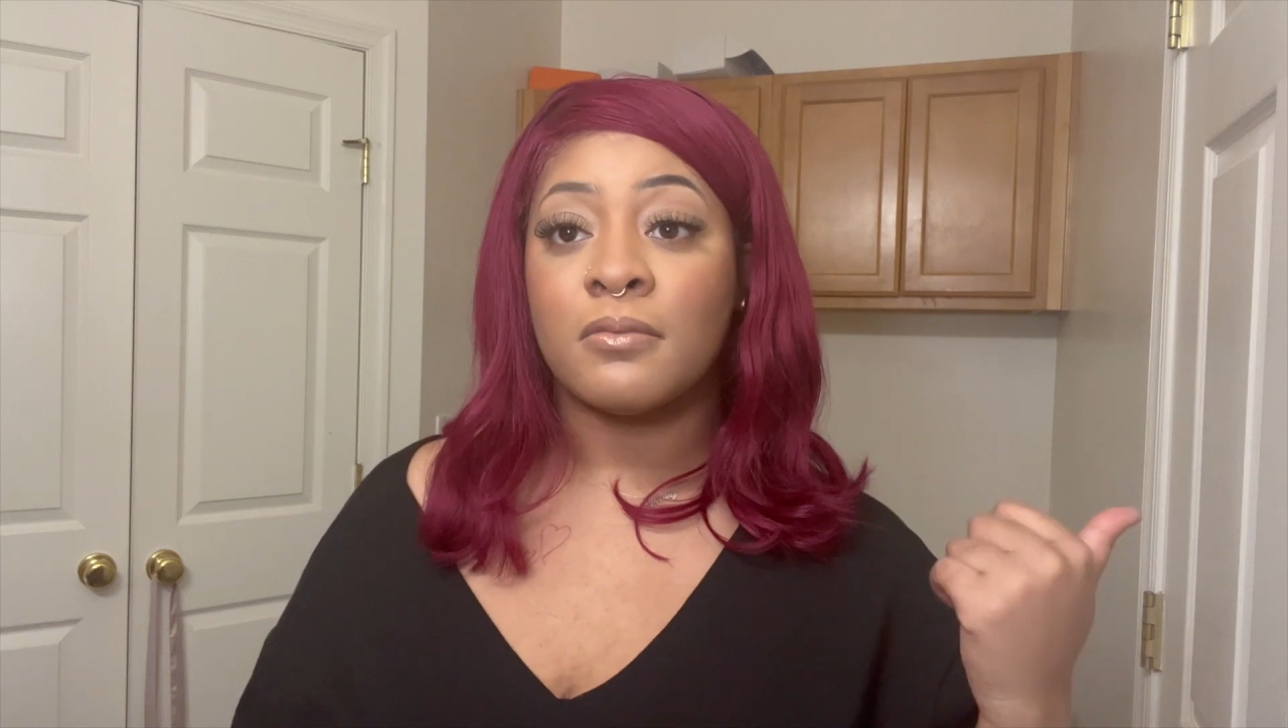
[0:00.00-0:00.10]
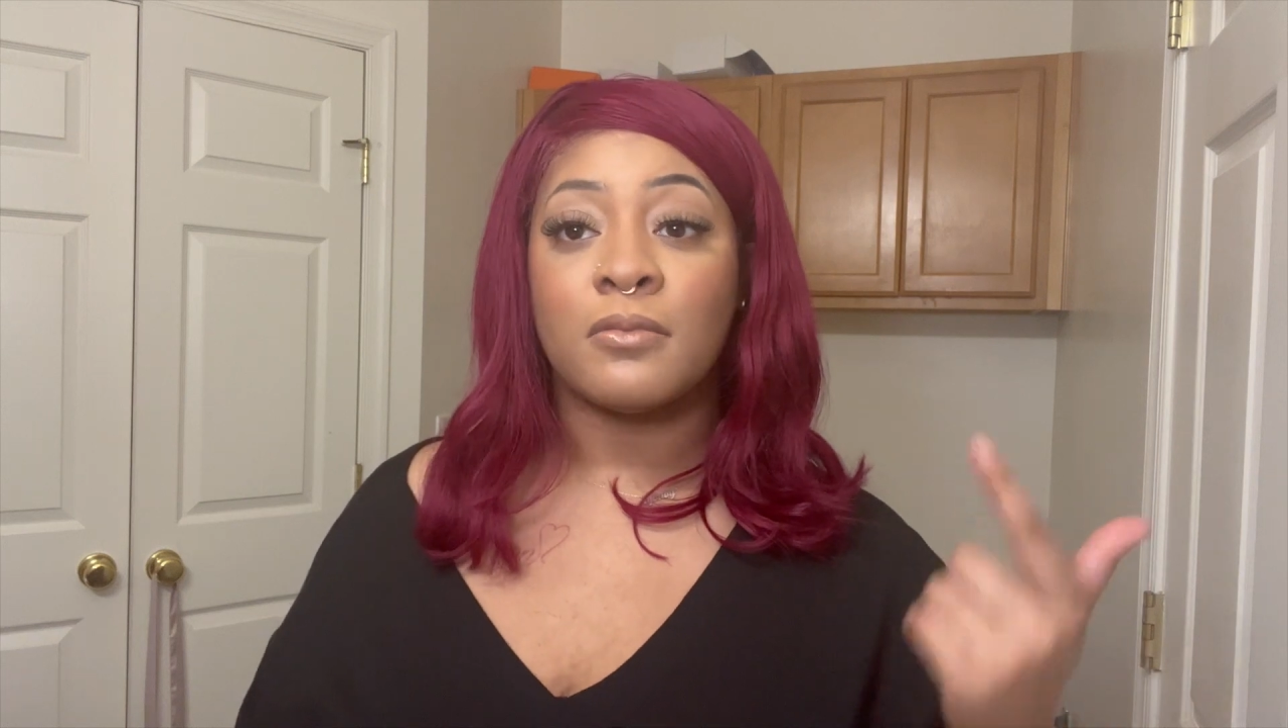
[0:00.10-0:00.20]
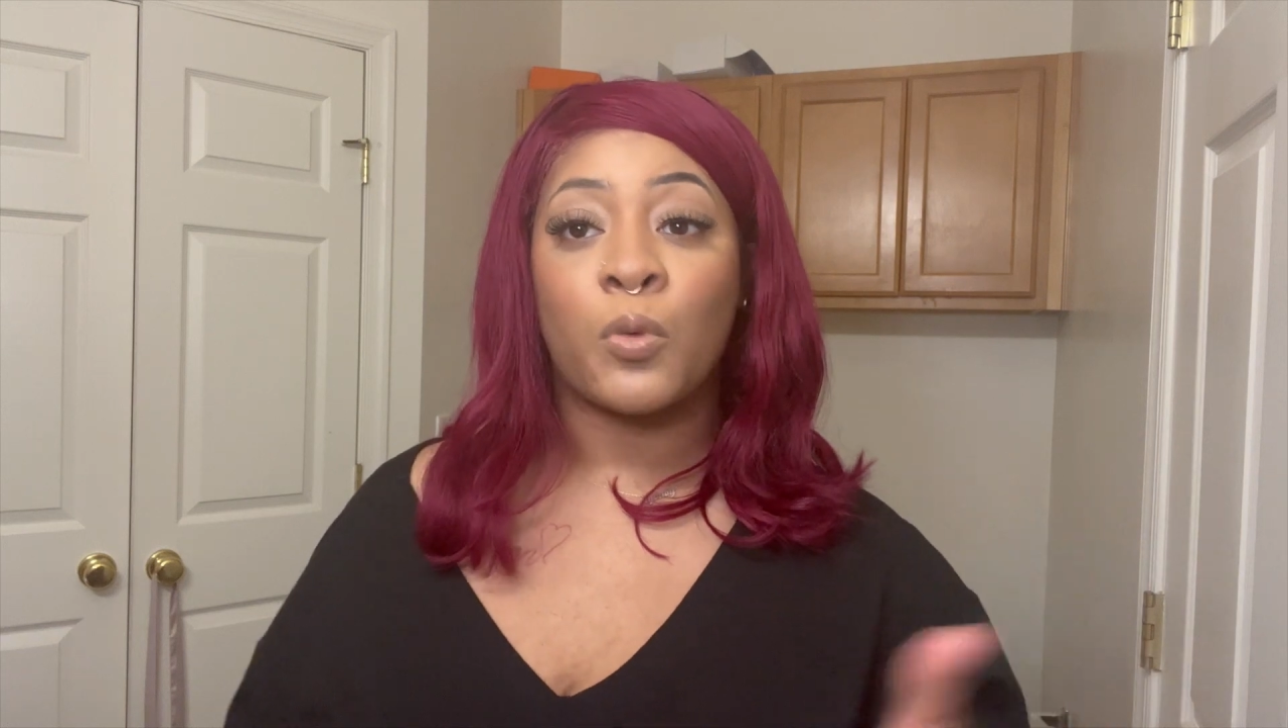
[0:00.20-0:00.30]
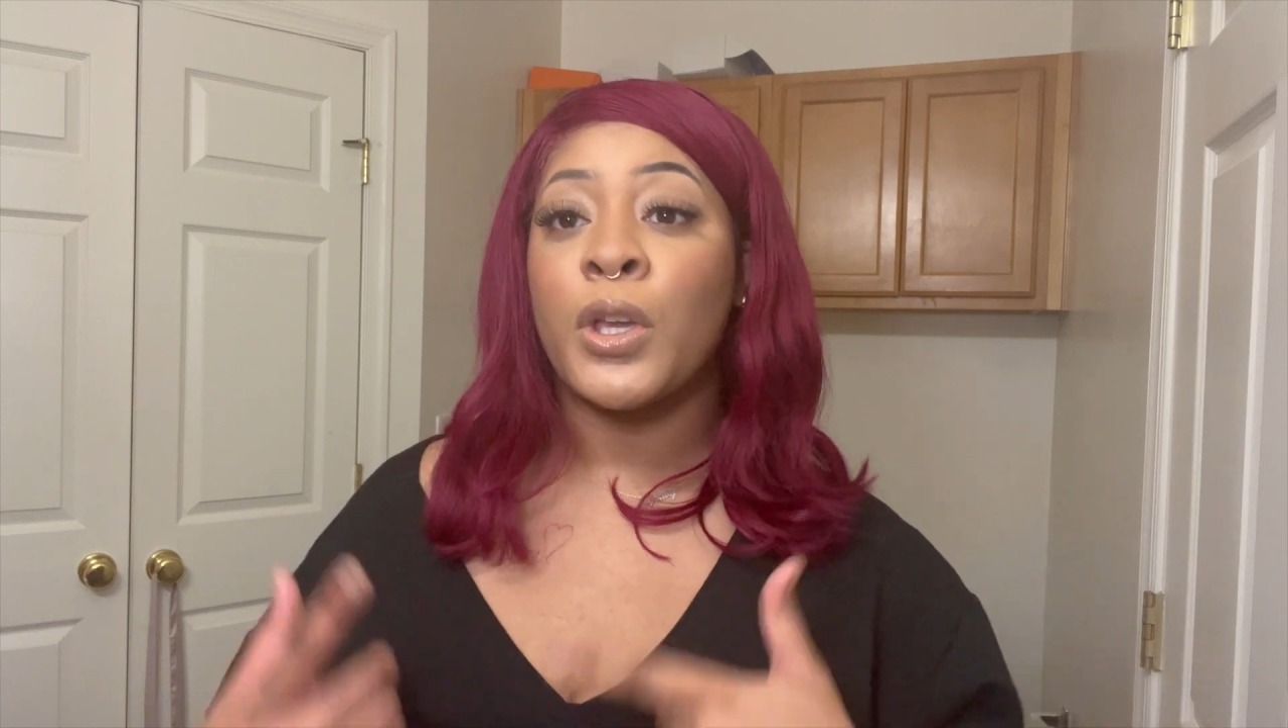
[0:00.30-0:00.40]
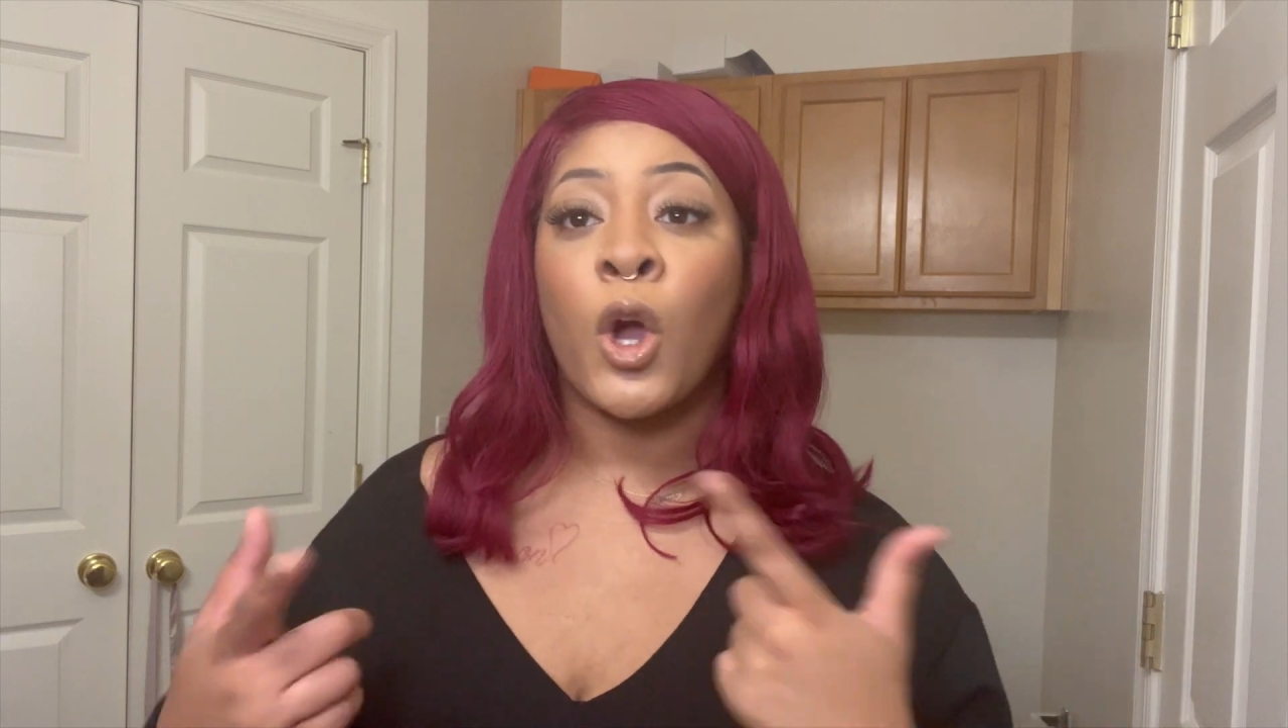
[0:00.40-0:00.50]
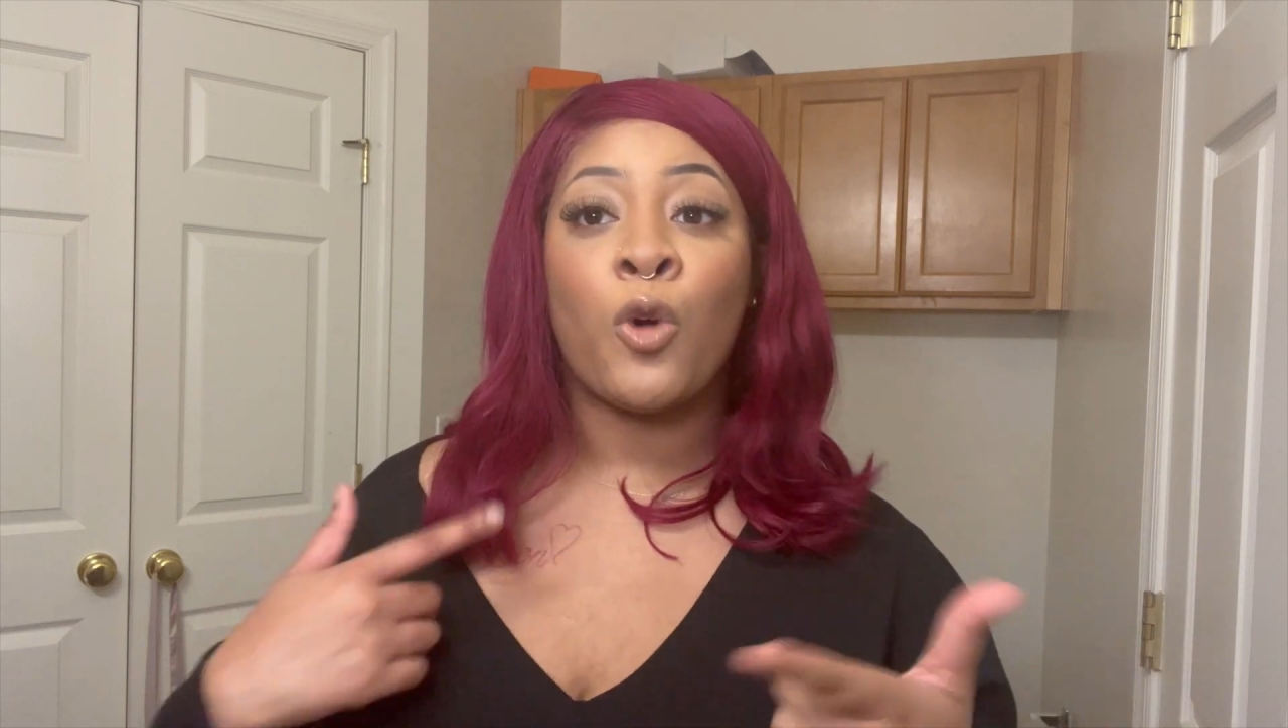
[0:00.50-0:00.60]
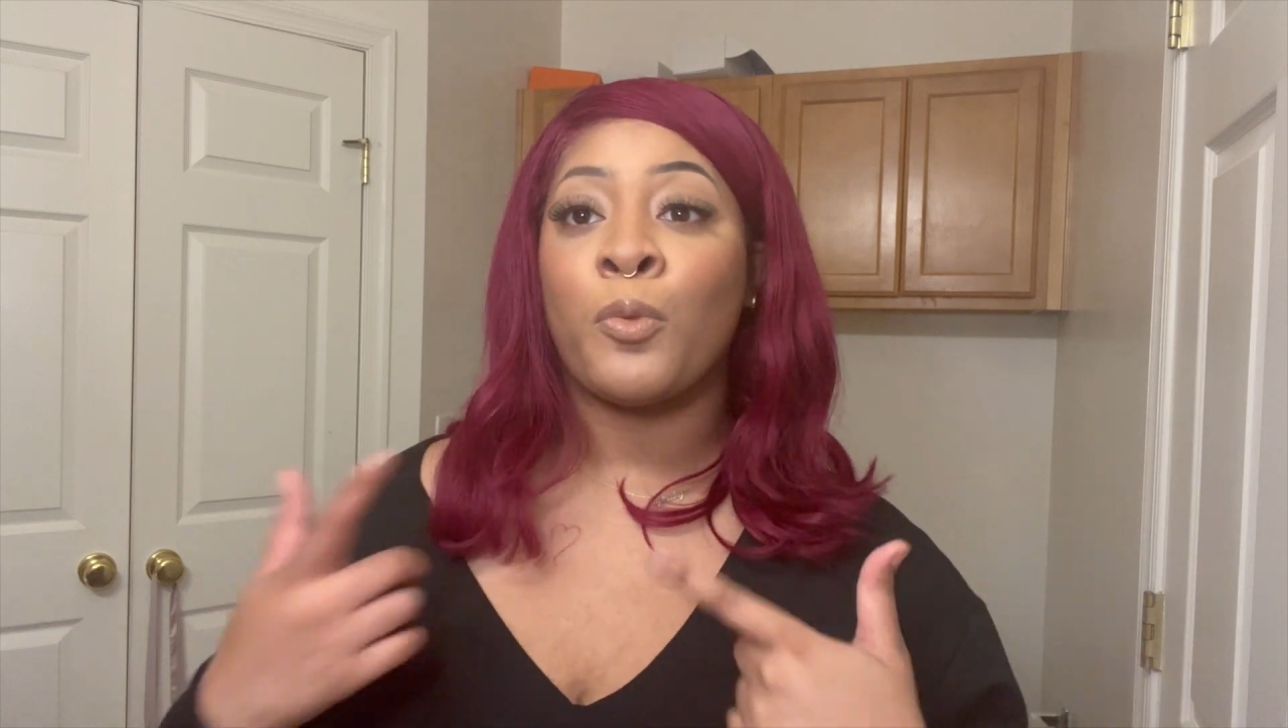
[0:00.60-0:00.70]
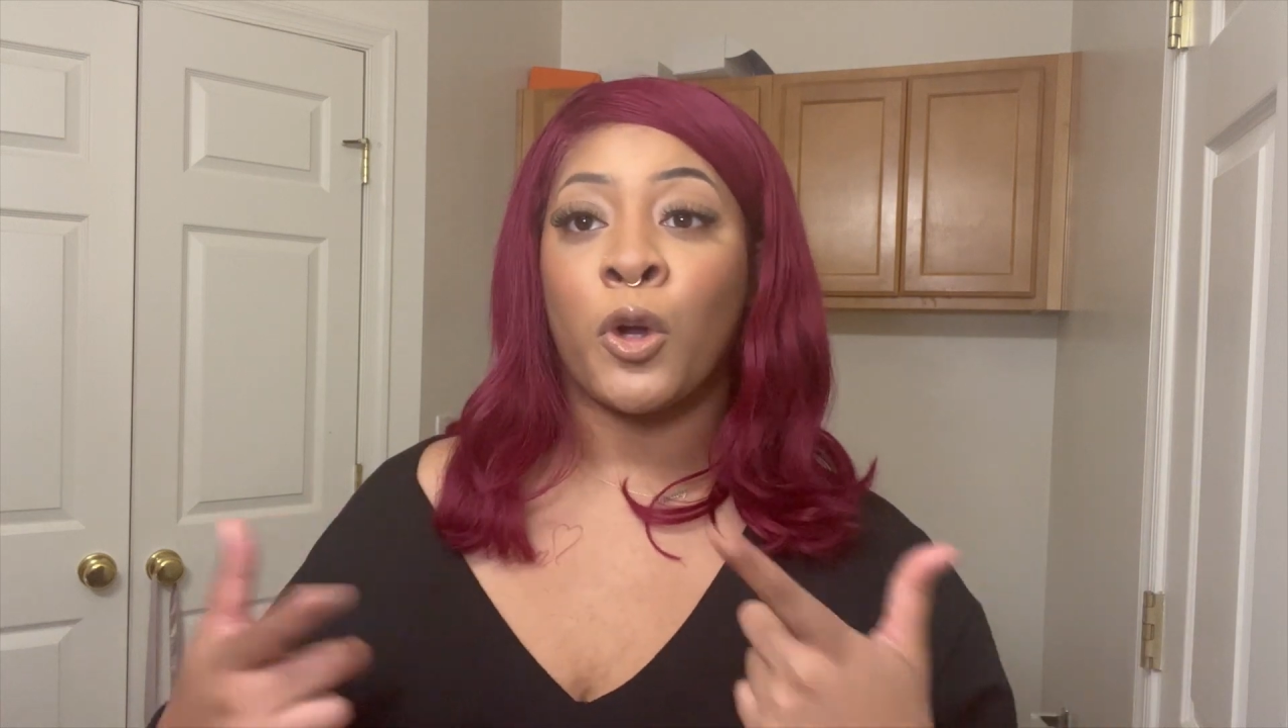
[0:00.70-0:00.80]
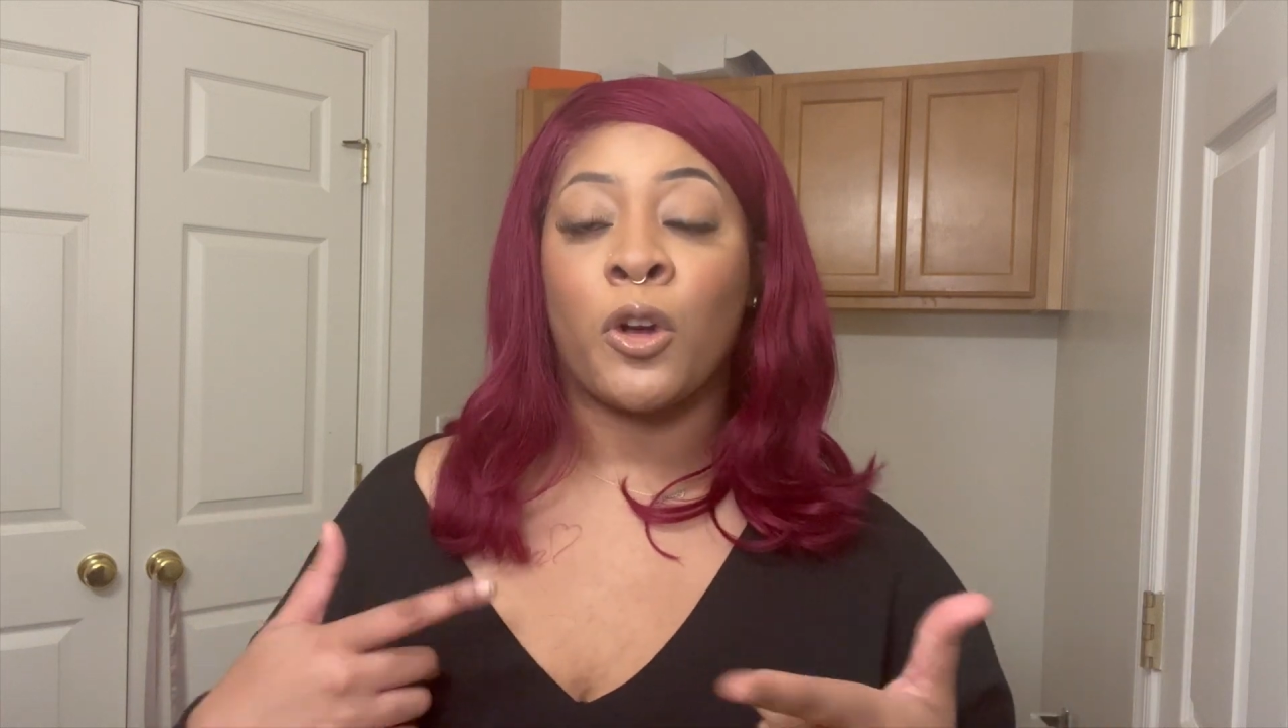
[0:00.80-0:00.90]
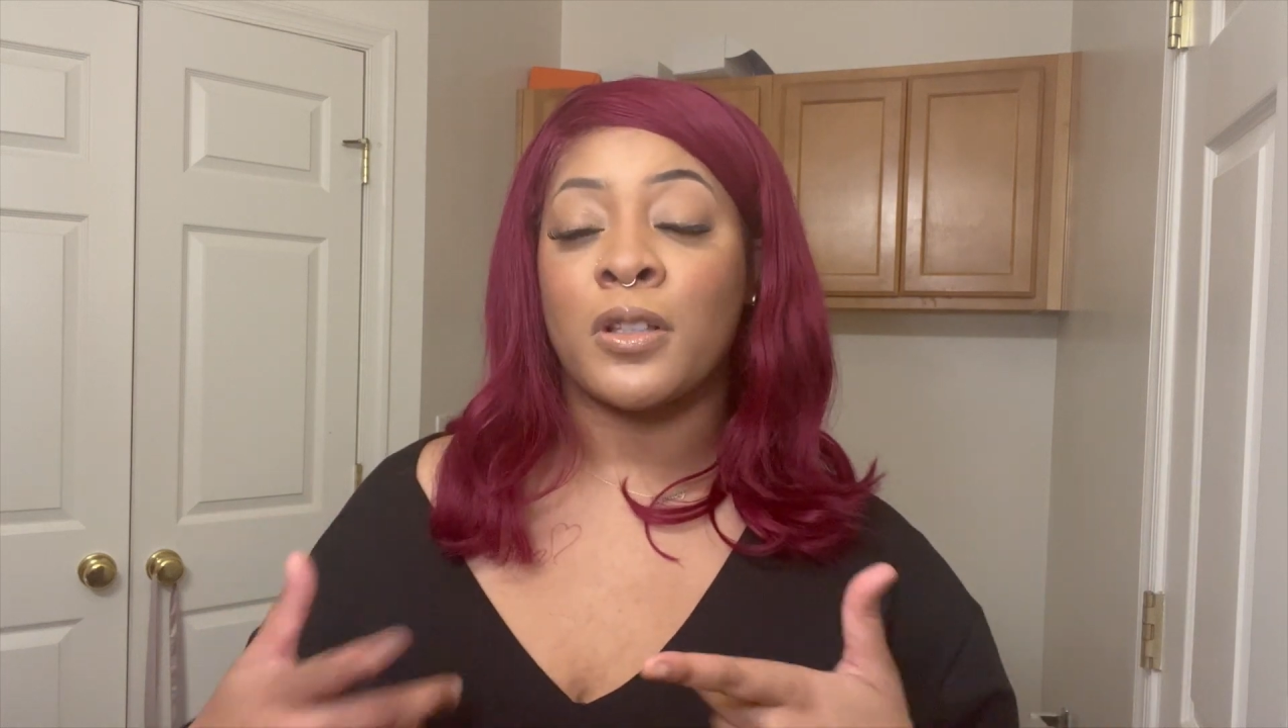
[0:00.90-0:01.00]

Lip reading: we home girls.